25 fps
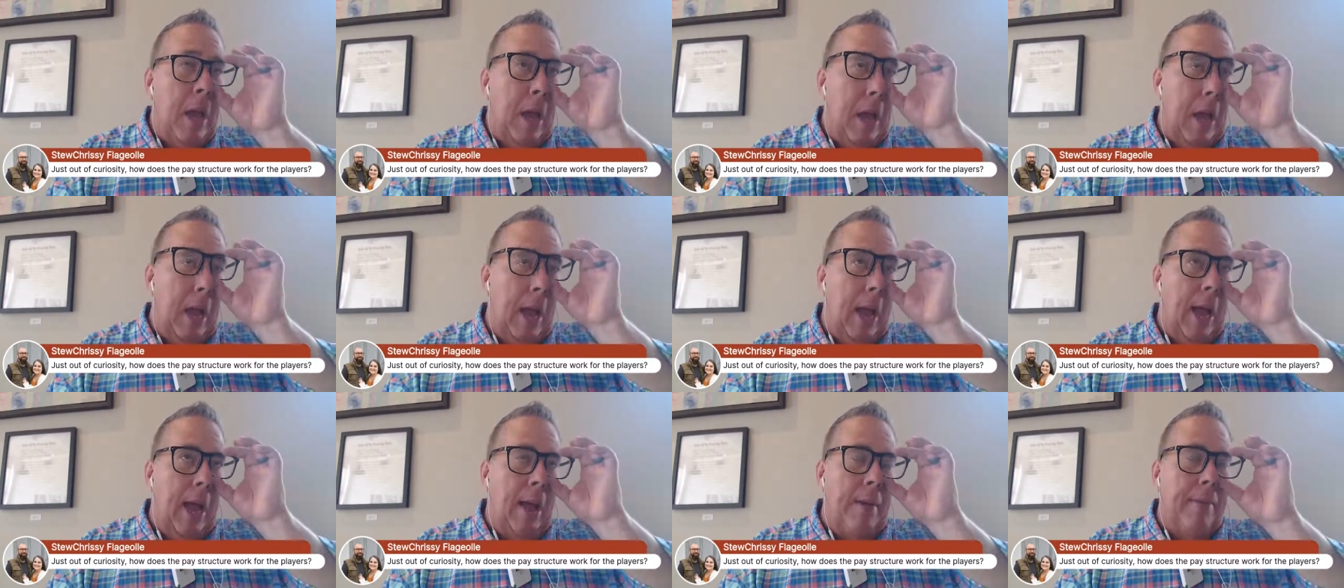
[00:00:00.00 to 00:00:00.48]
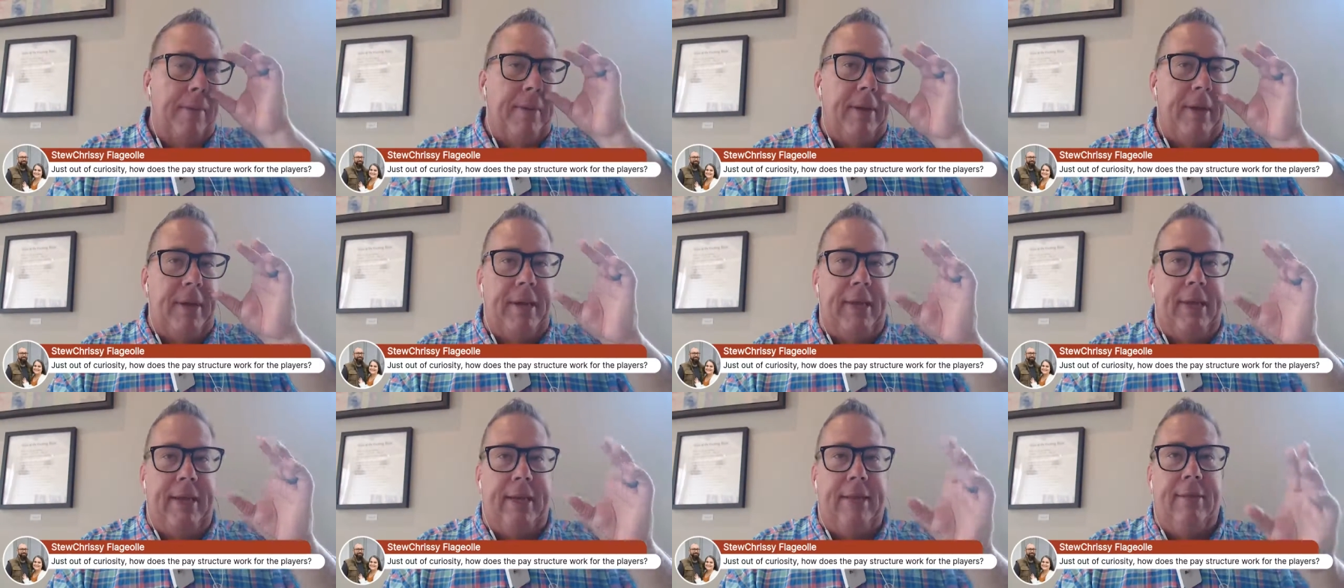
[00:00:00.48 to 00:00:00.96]

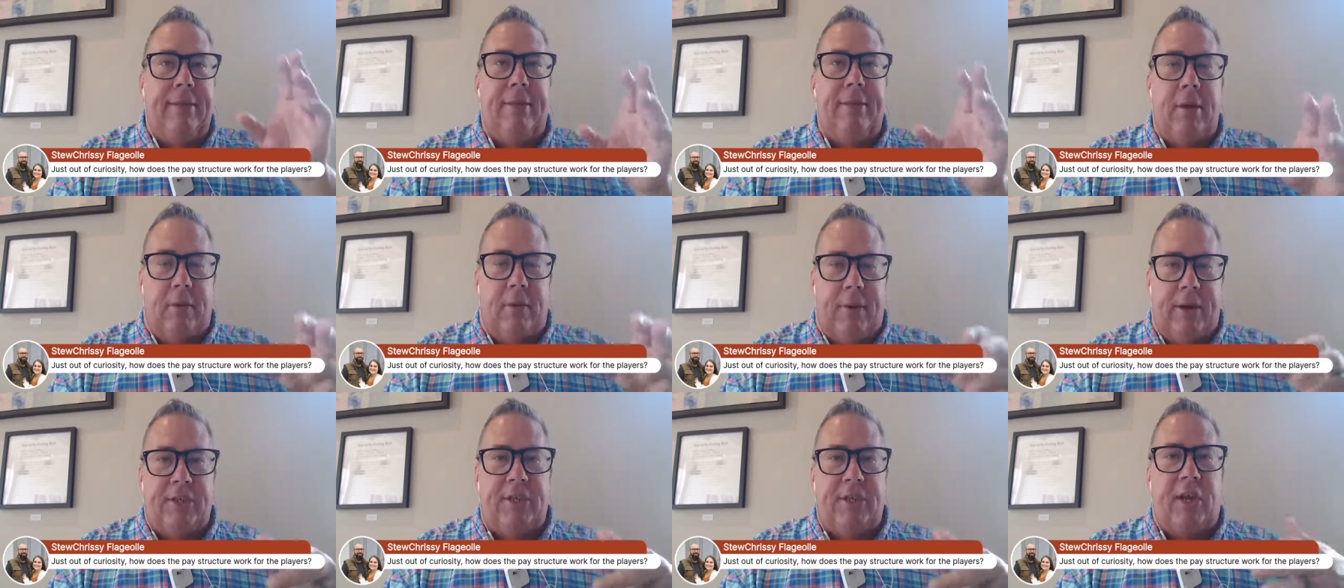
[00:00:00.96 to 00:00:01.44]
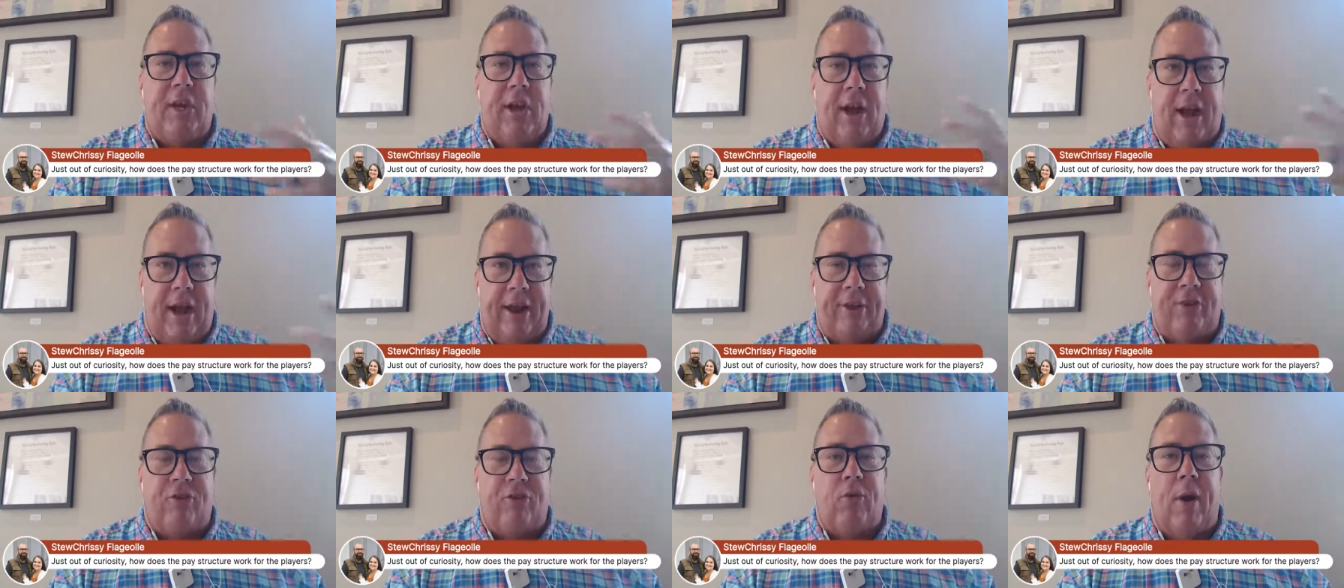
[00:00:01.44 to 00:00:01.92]
There is a
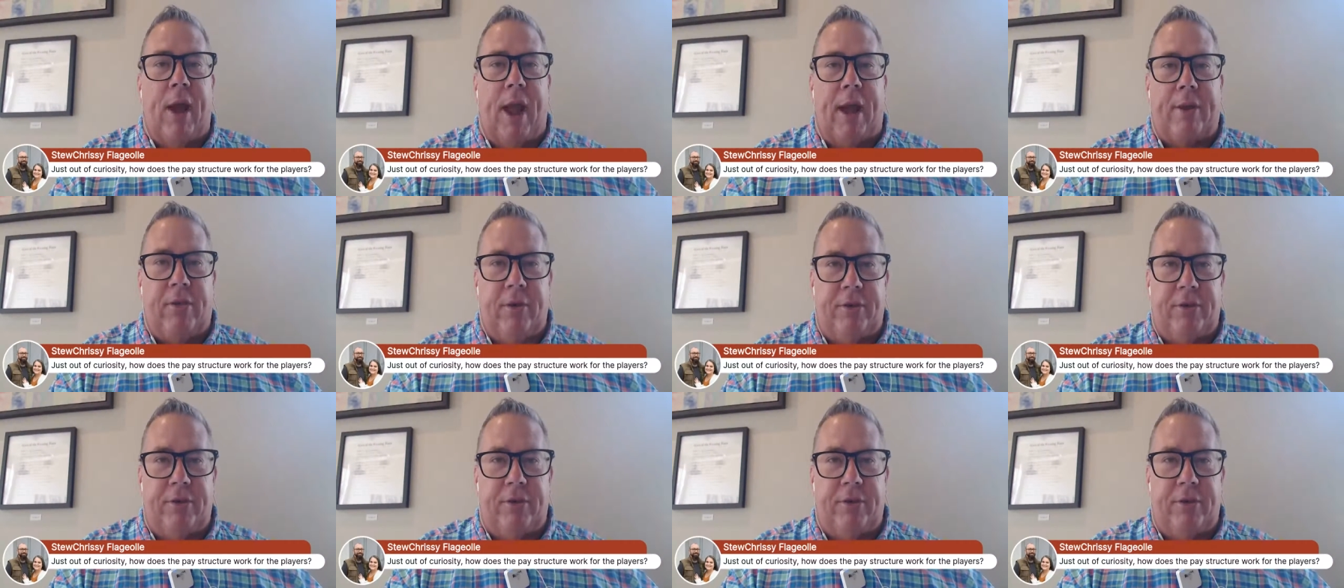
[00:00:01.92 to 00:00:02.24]
contract.